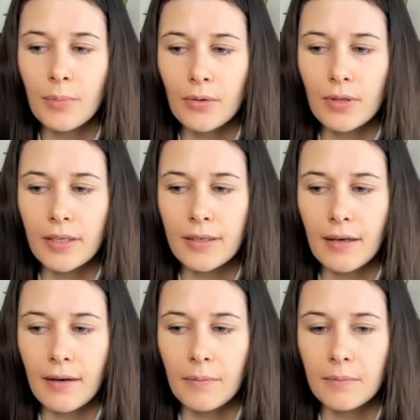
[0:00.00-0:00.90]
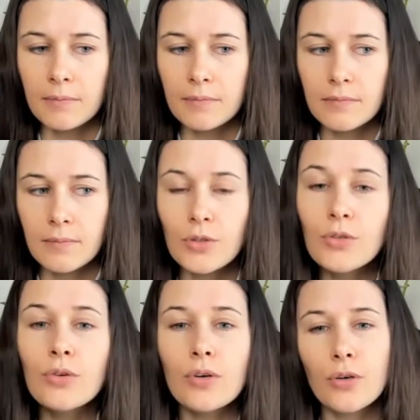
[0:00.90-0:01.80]
about like um you
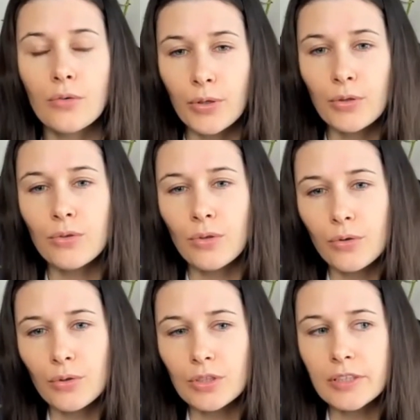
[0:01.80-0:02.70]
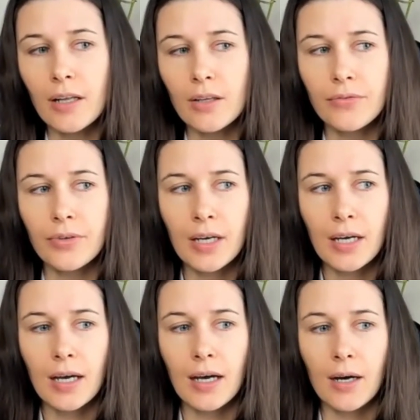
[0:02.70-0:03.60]
know when you know yourself
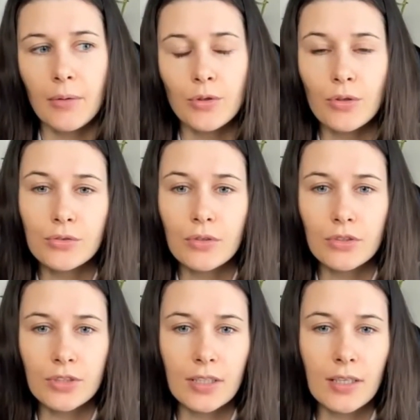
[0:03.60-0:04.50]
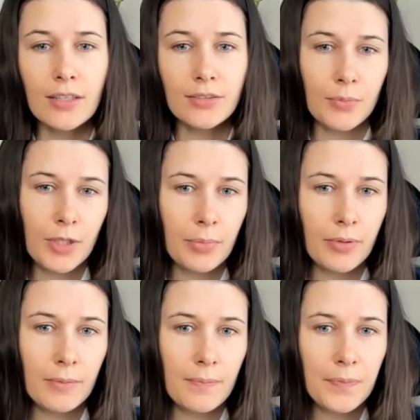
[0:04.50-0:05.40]
um you also understand other
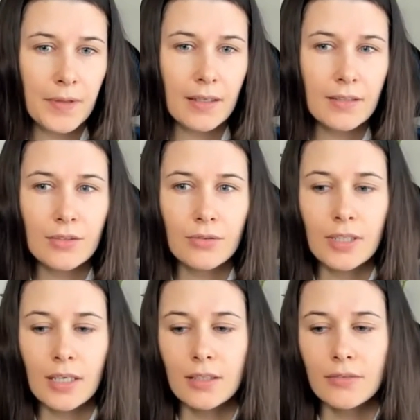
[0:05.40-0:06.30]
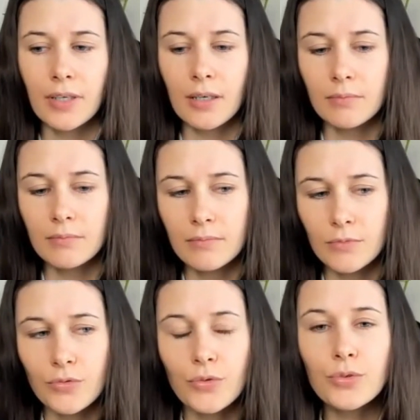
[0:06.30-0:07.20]
people yeah so it's kind of um
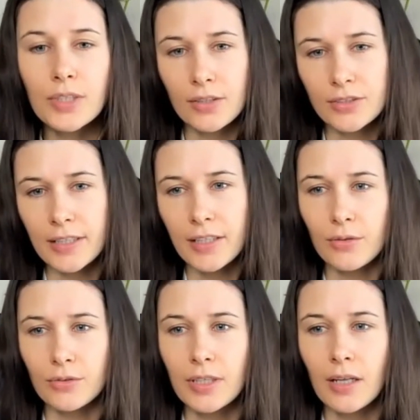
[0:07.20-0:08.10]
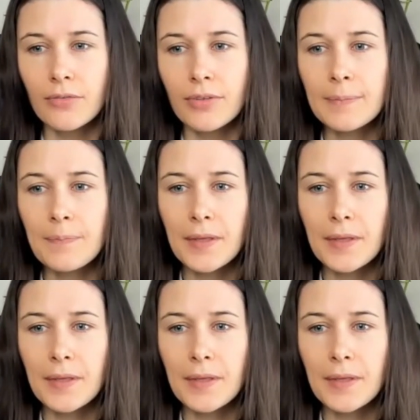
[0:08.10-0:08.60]
choose understanding yourself